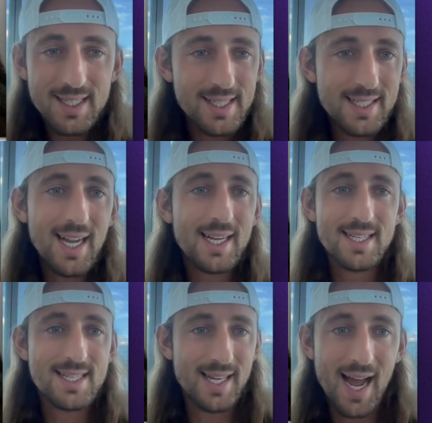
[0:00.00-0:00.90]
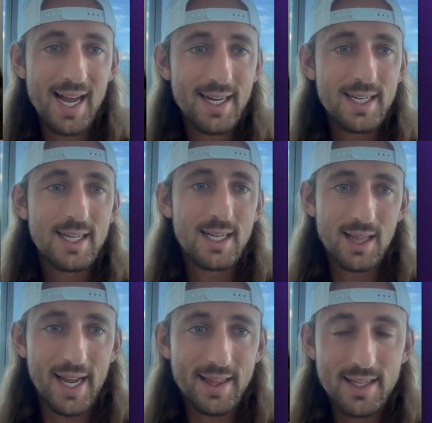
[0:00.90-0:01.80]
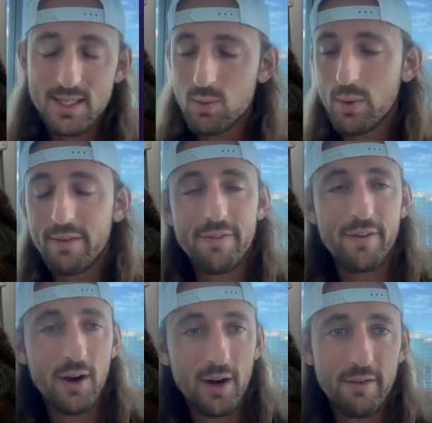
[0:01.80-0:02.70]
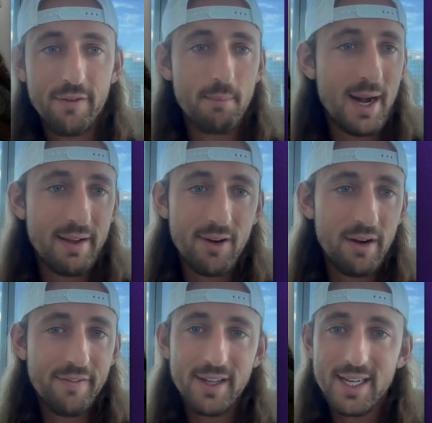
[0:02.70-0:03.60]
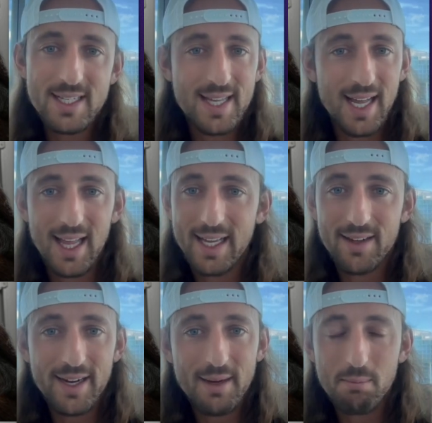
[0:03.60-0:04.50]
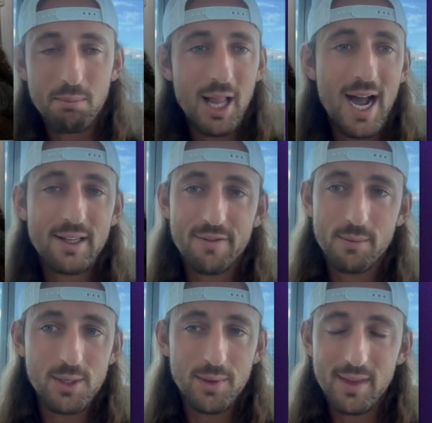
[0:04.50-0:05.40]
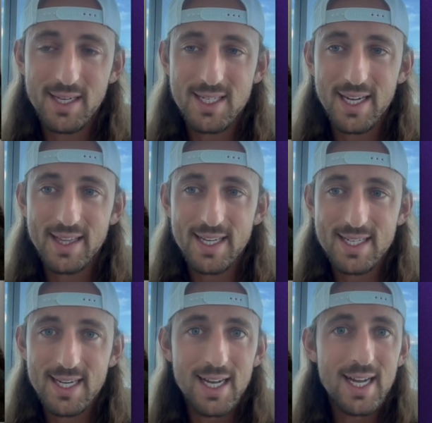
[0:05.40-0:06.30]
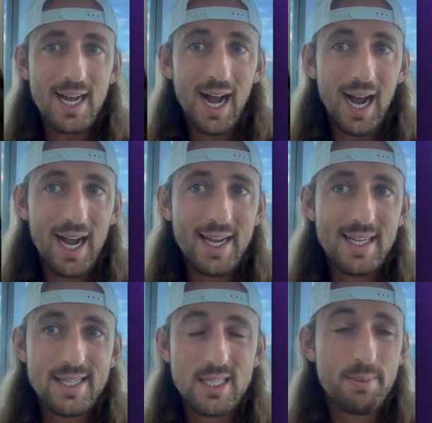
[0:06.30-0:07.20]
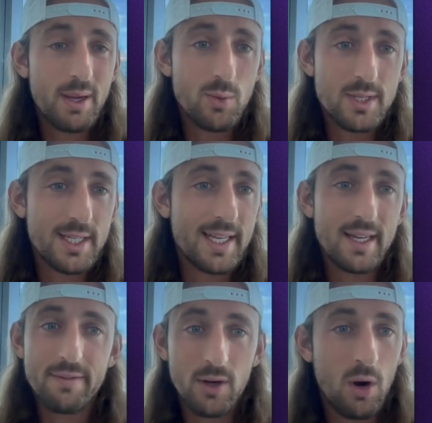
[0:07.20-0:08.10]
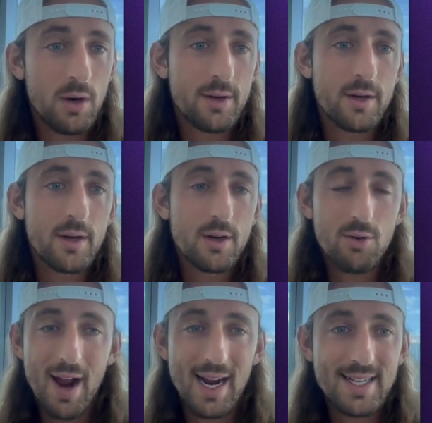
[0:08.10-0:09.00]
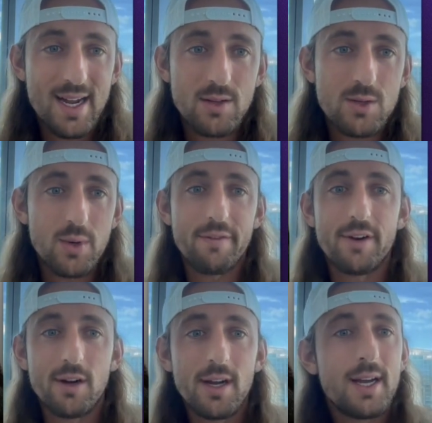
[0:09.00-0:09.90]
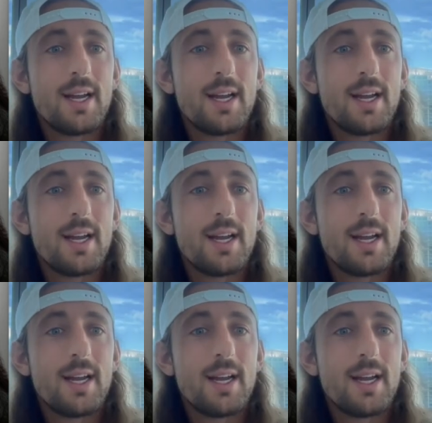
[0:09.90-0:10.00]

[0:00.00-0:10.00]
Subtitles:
TikTok does not like this. We've heard from many of our affiliates that like they're getting blocked from doing things like this. I anticipate we'll see even harder crackdowns where if you're